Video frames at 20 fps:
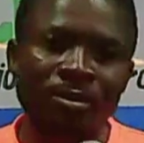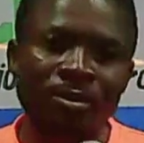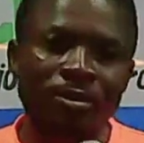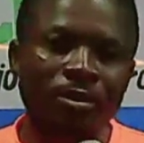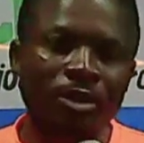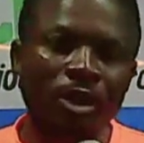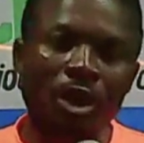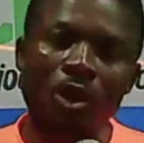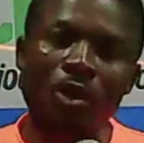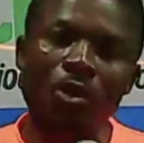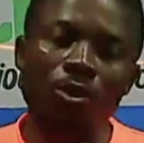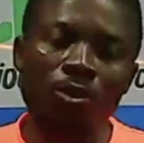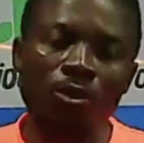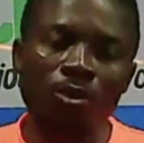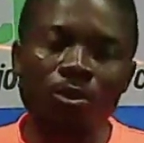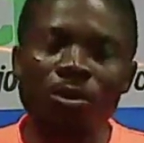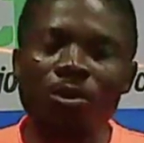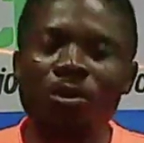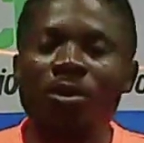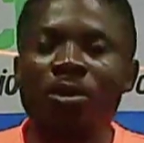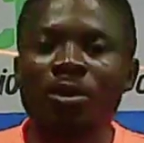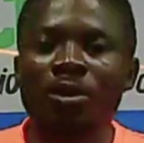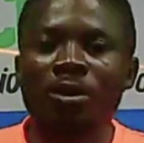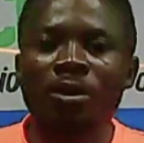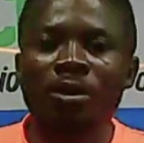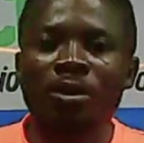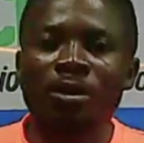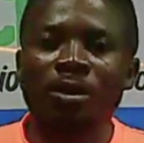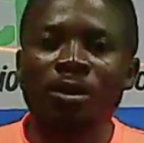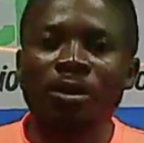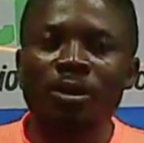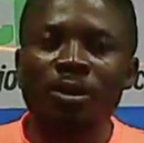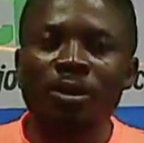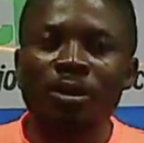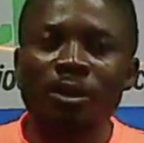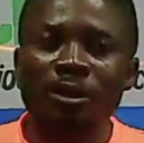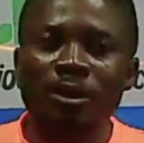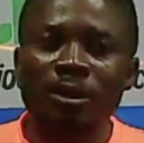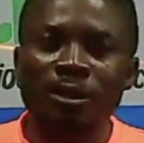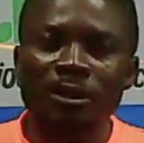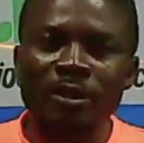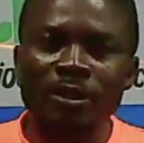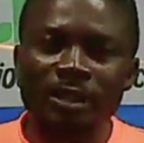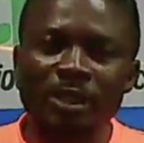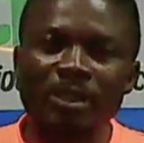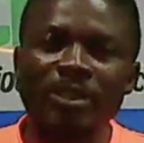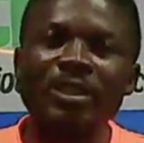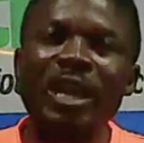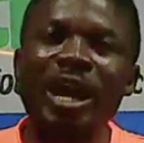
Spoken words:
No, these